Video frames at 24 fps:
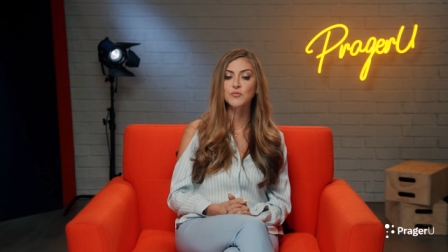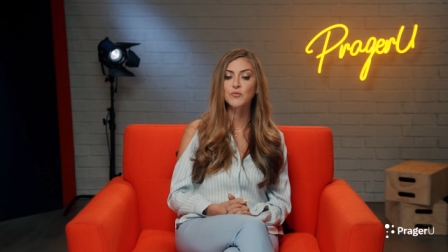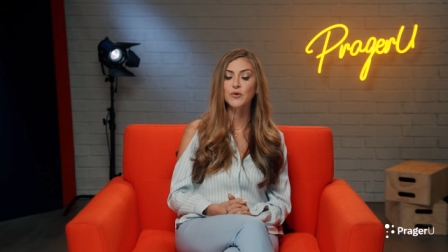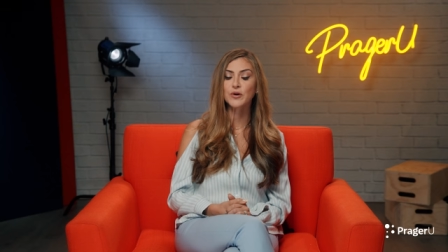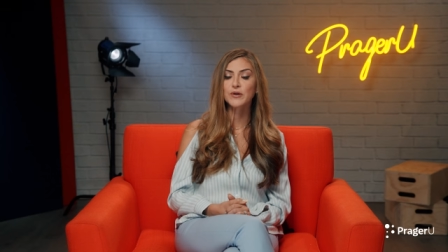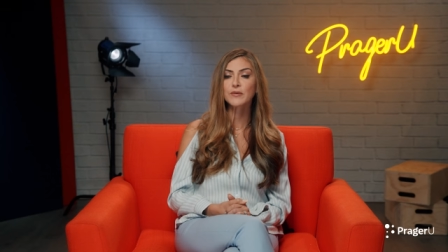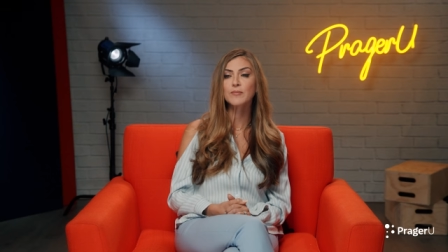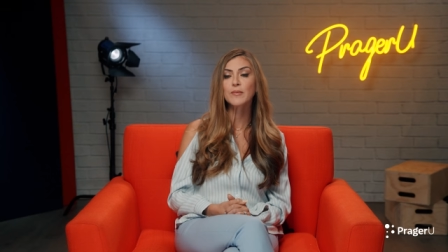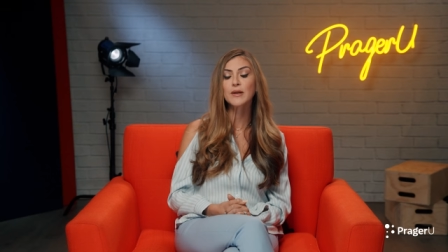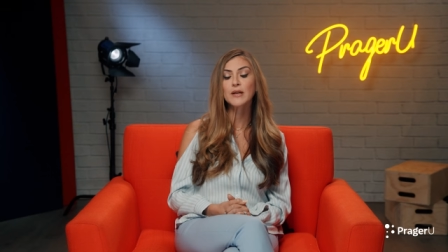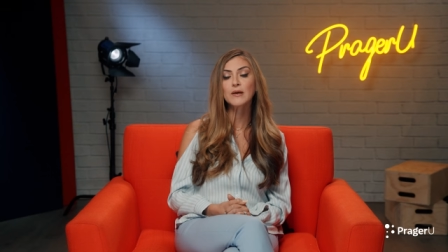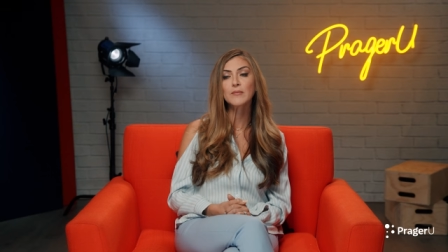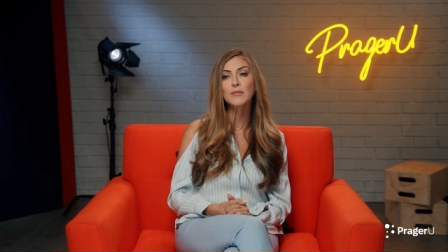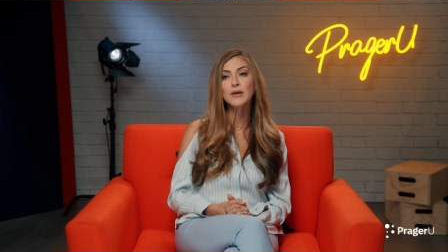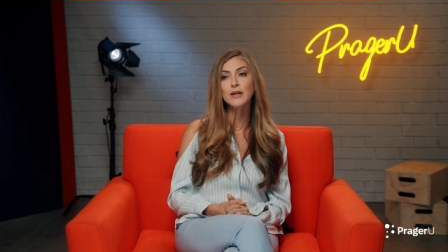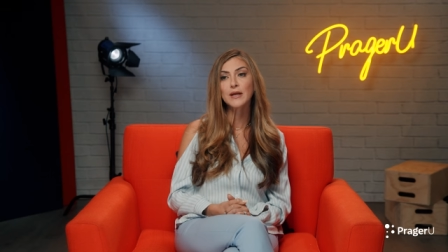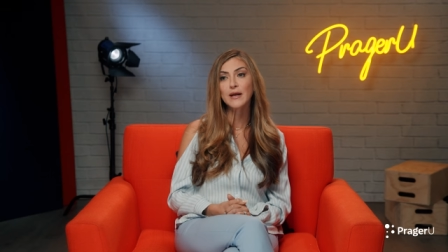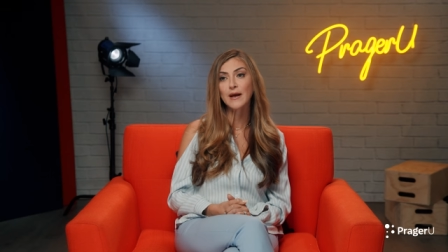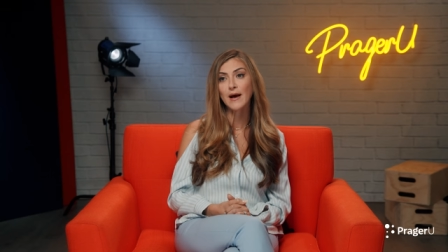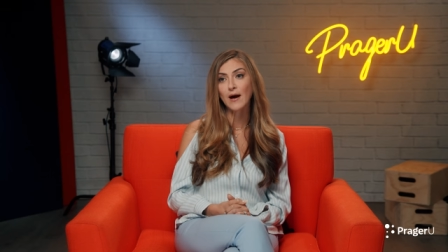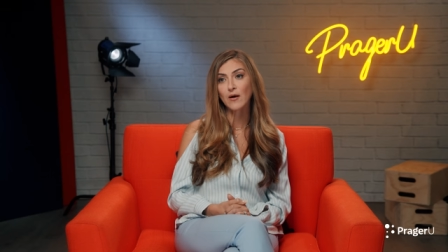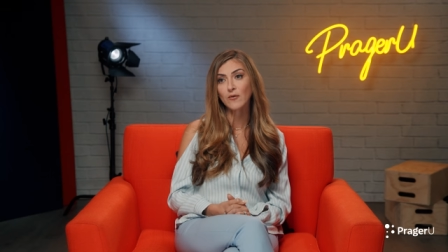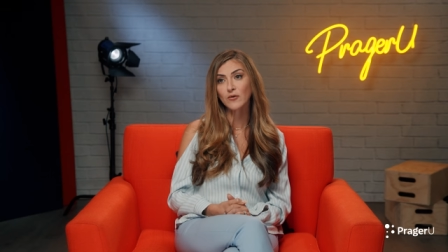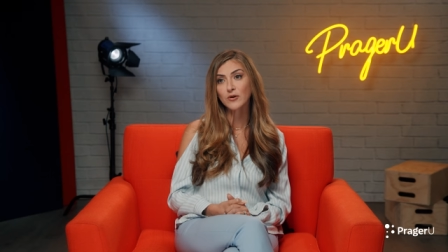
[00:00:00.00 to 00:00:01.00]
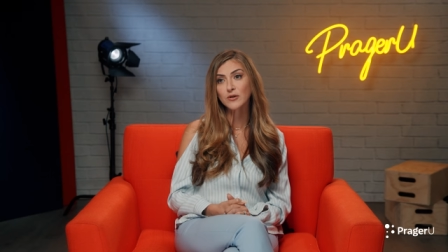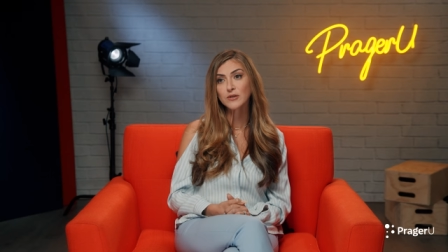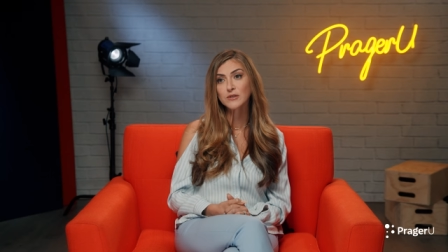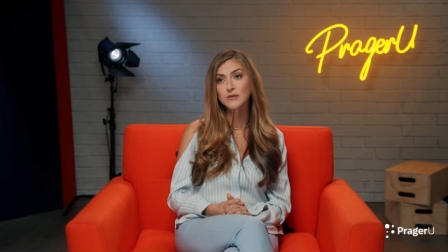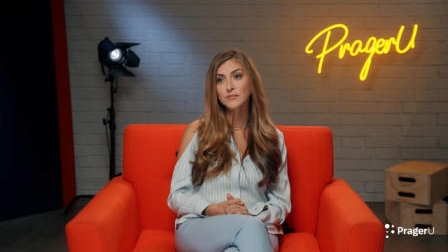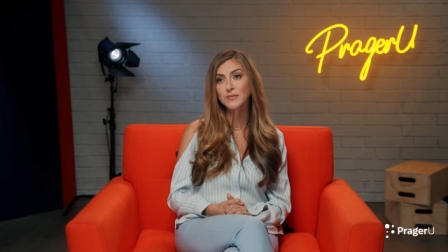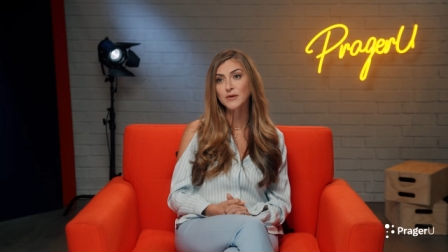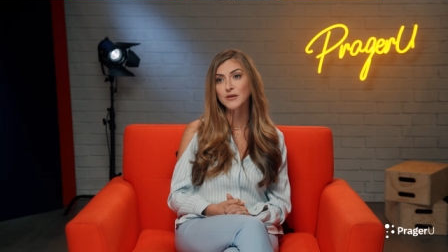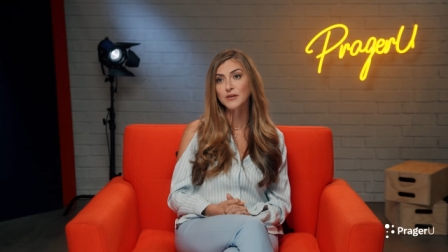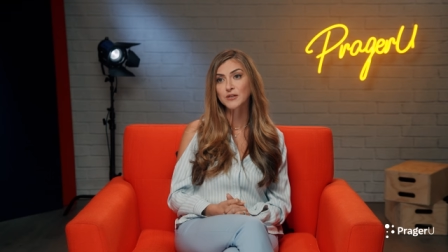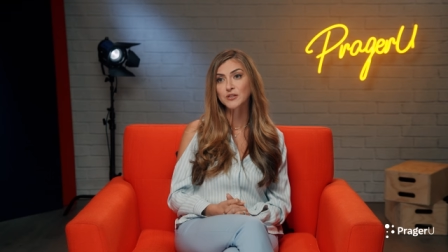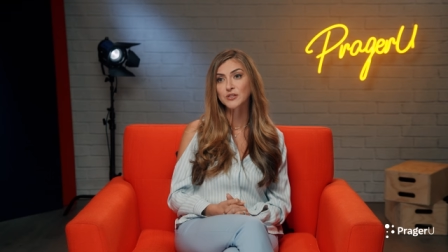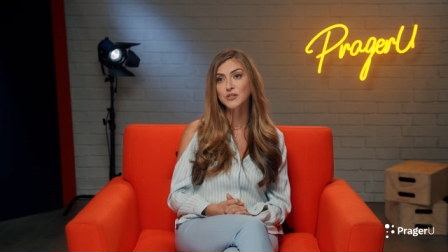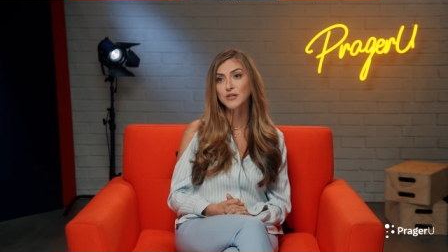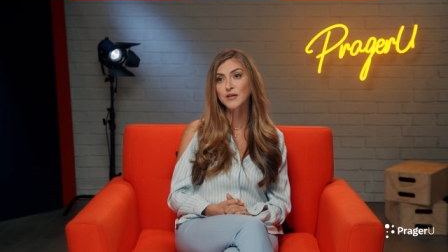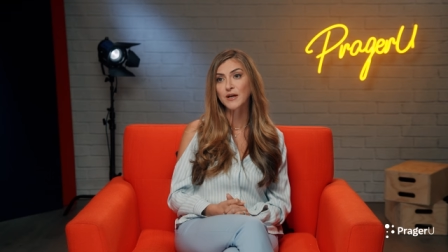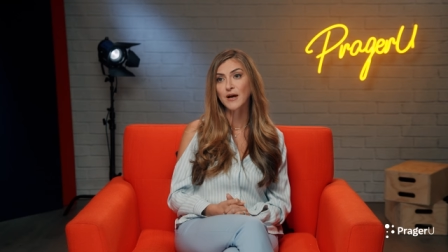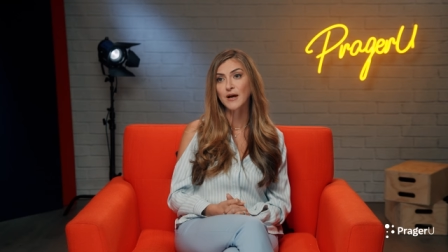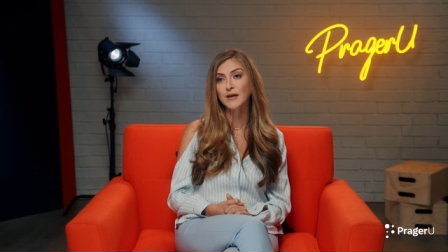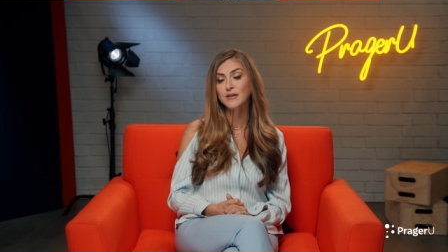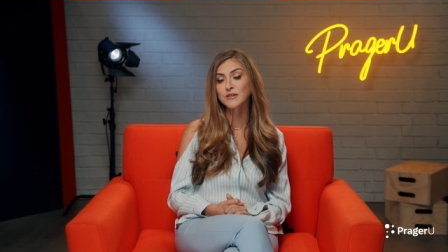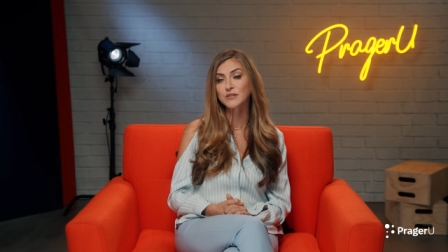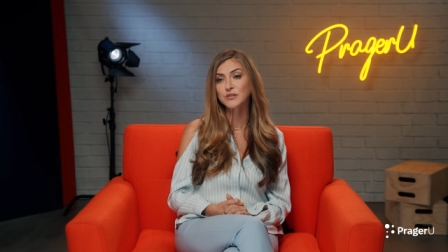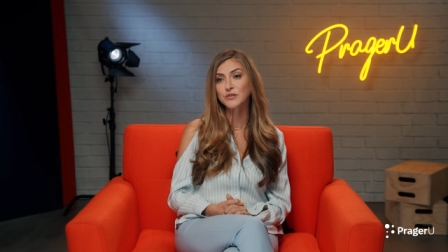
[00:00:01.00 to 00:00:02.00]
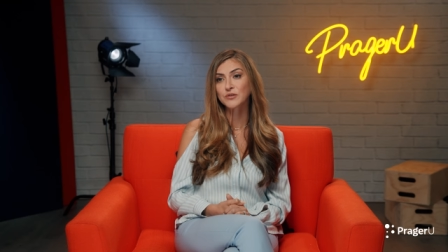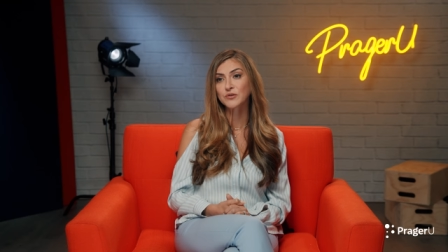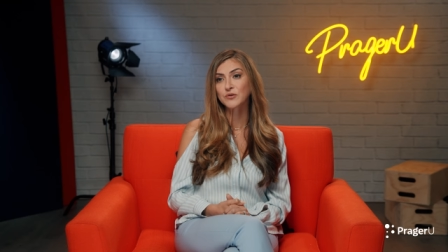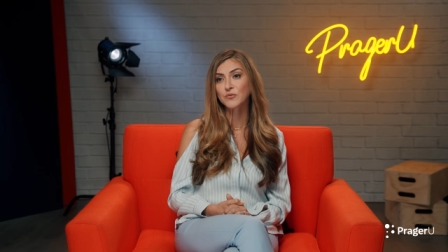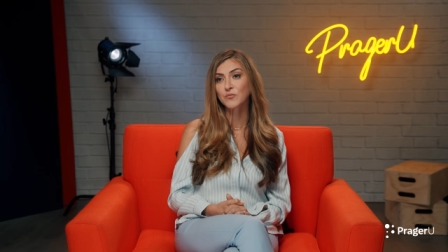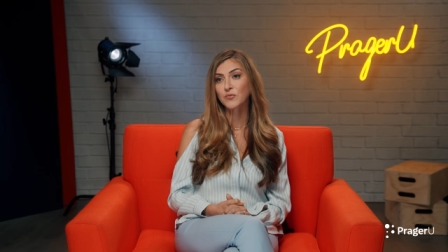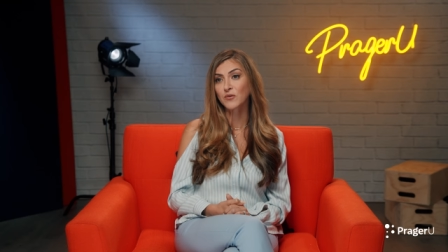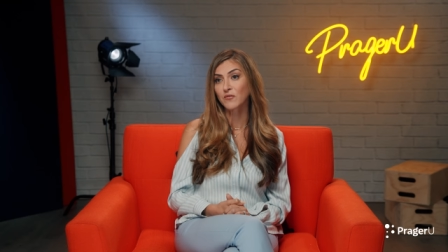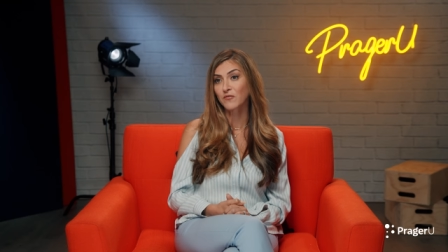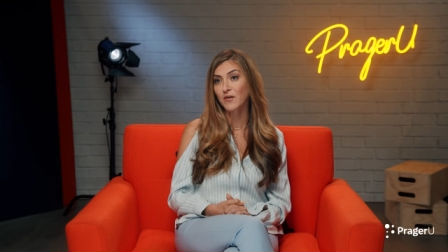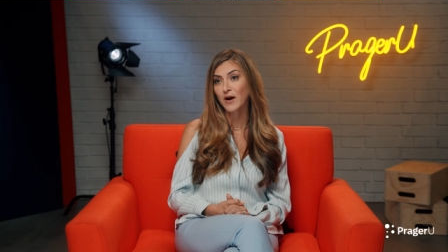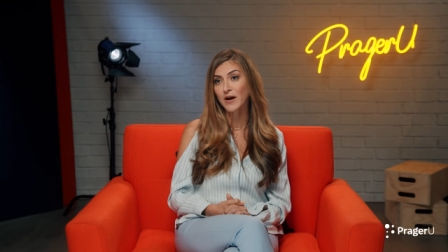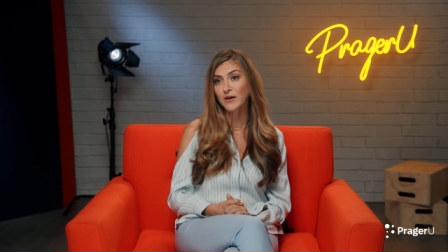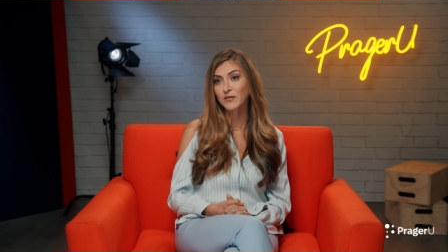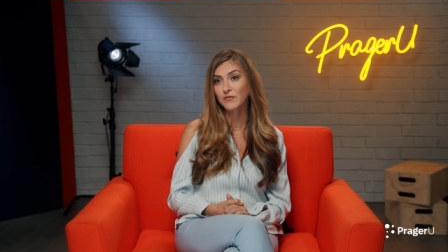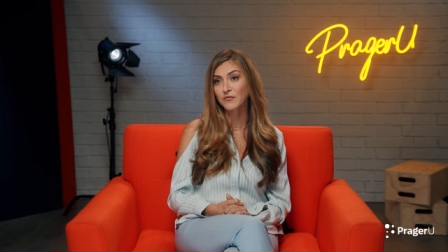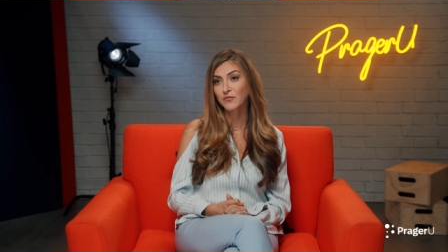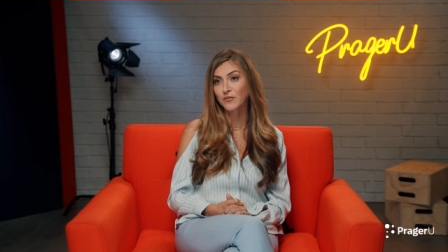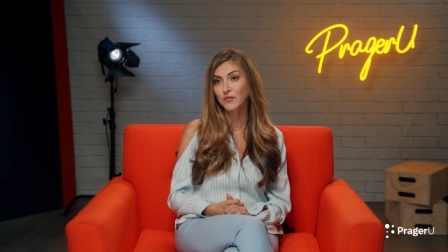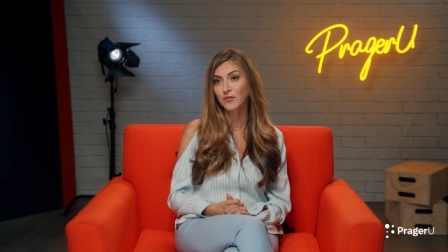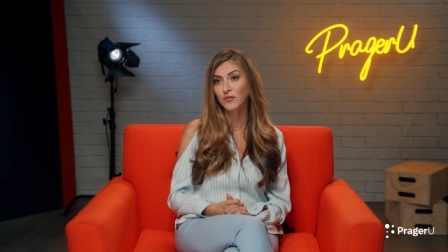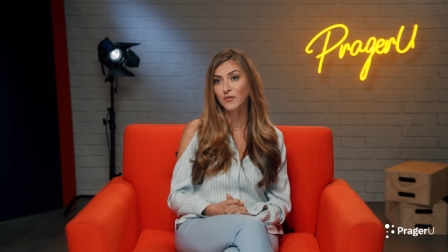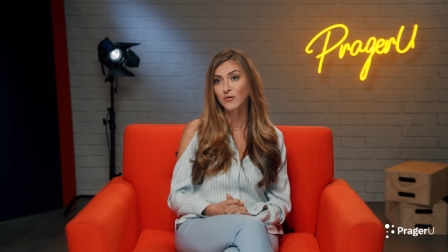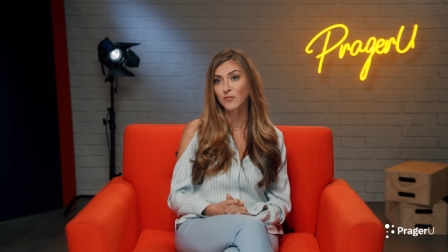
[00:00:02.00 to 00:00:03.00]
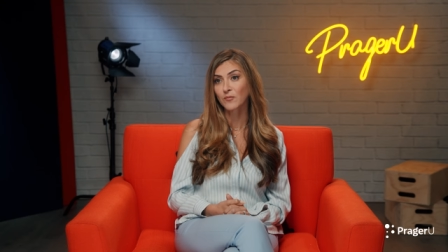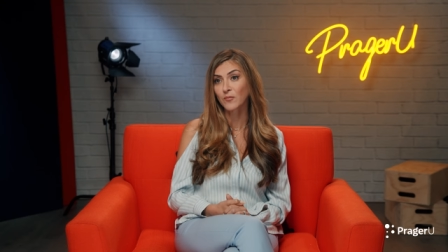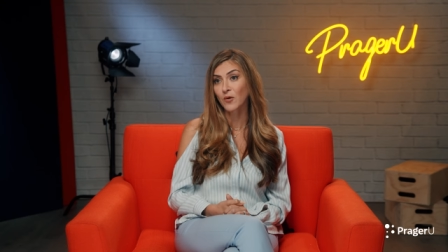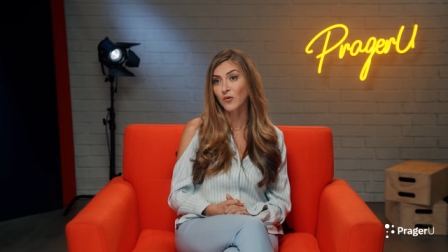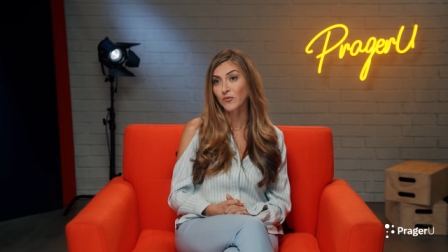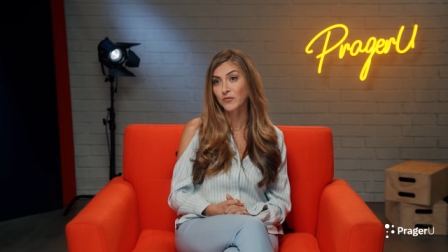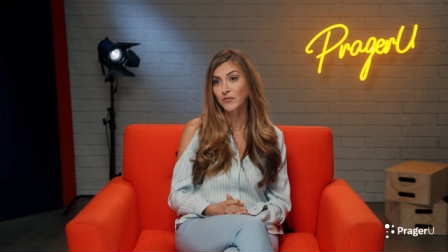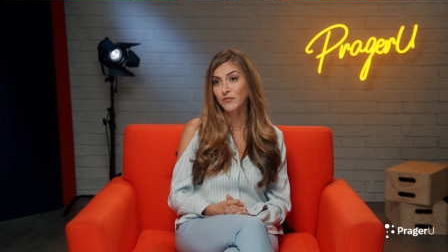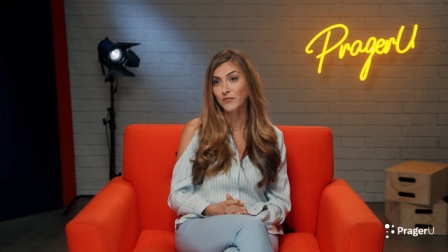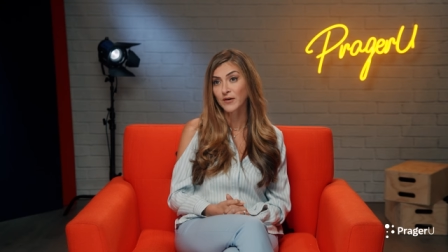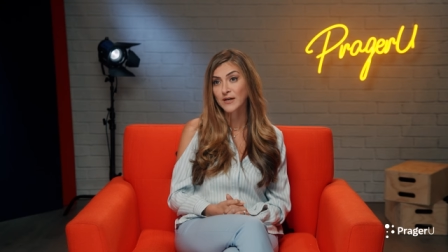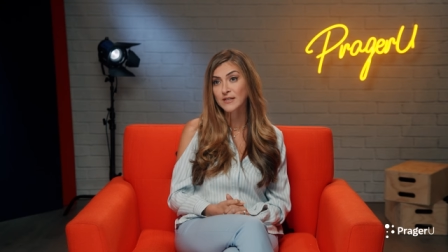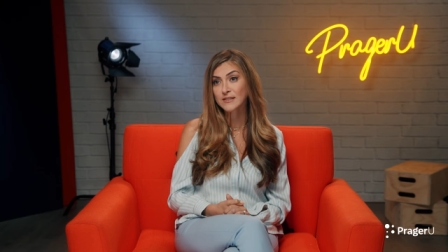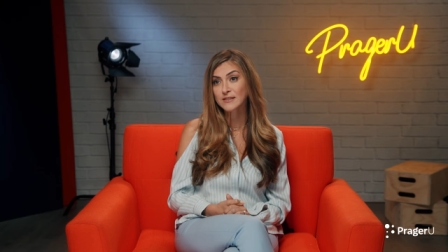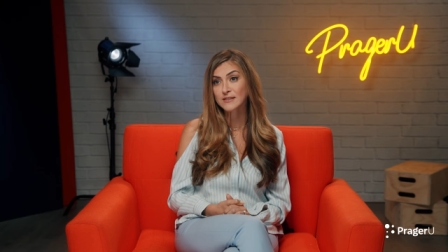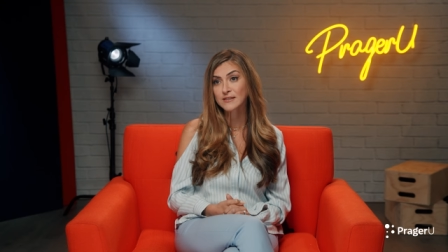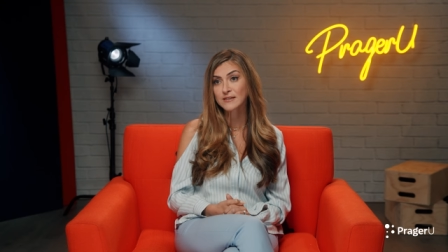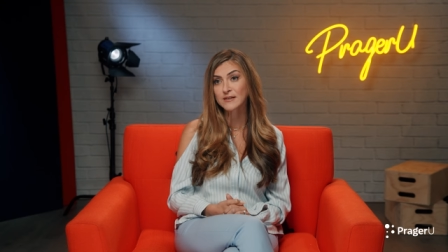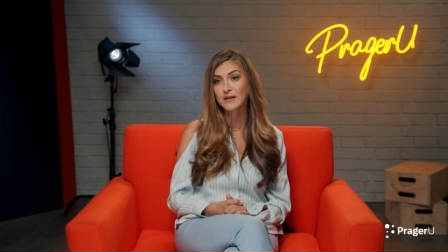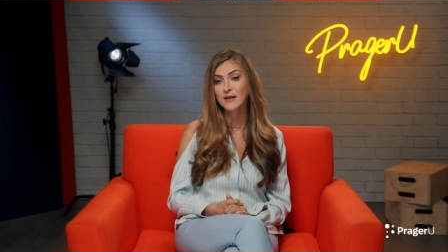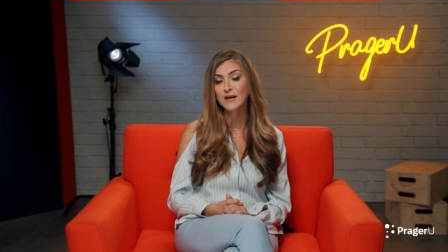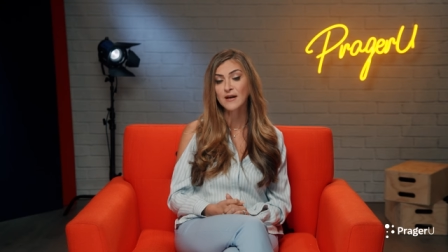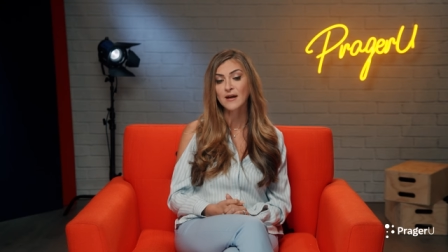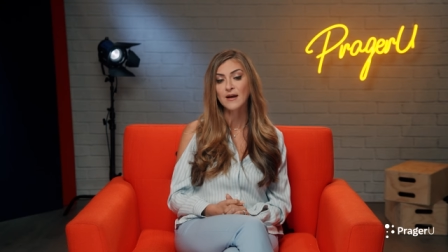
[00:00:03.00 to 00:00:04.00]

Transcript: worked many, many hours because she had to provide for both of us.